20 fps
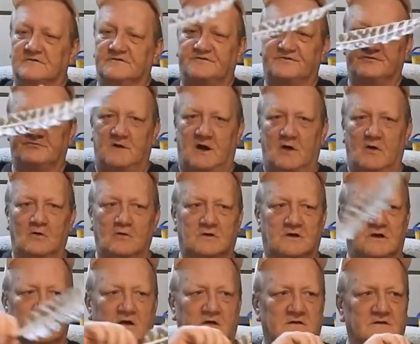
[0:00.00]

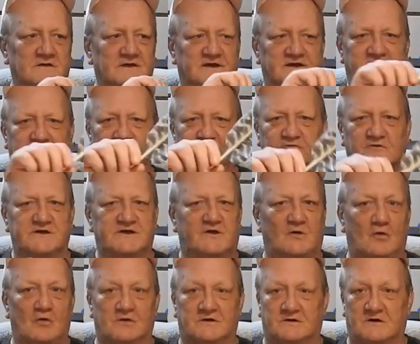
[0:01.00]
smoke in every
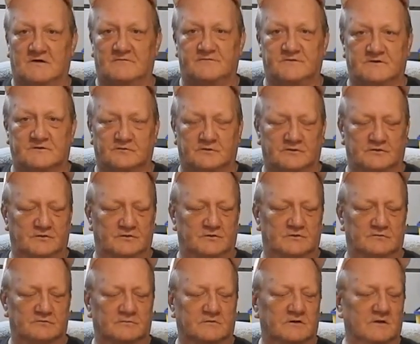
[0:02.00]
corner of your
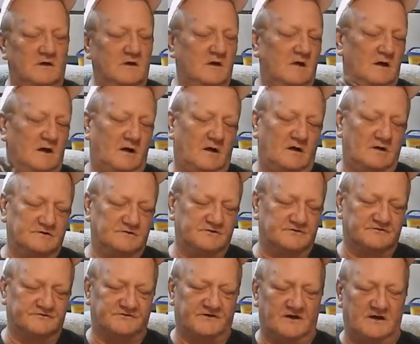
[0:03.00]
room on
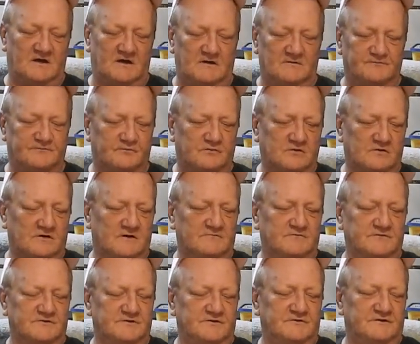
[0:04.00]
yourself
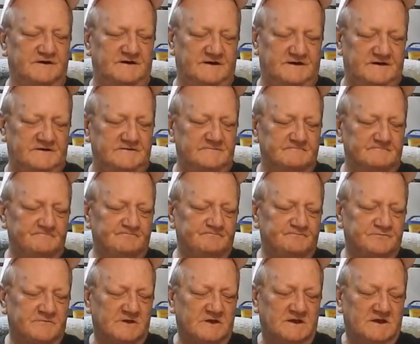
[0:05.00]
wherever you need
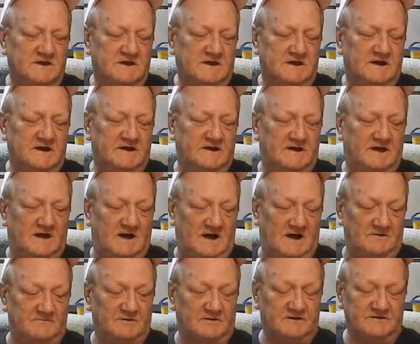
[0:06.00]
and uh,
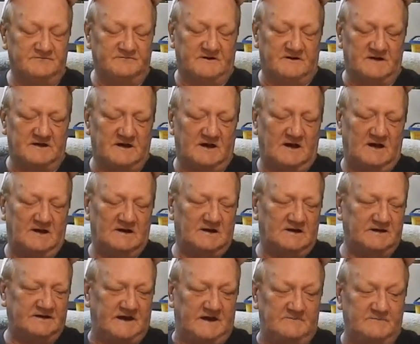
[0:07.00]
I believe very
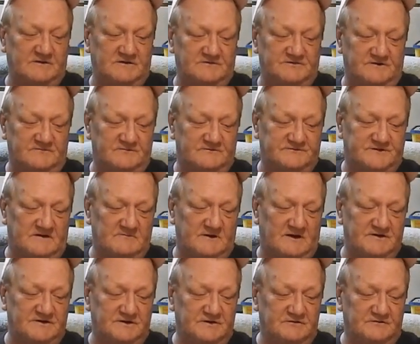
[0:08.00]
highly in that because every time
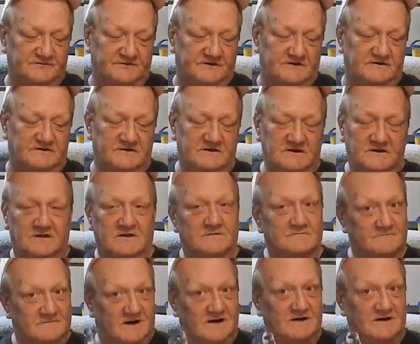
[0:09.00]
I use it
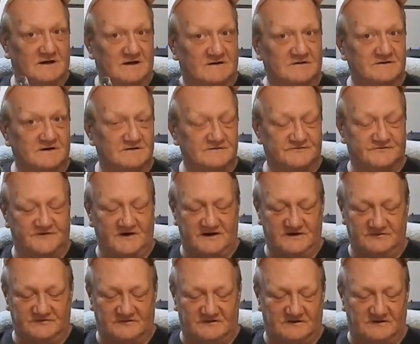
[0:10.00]
my luck does
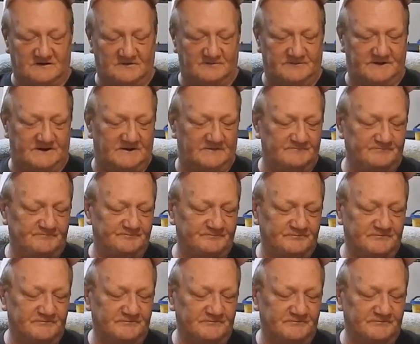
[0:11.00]
change a little bit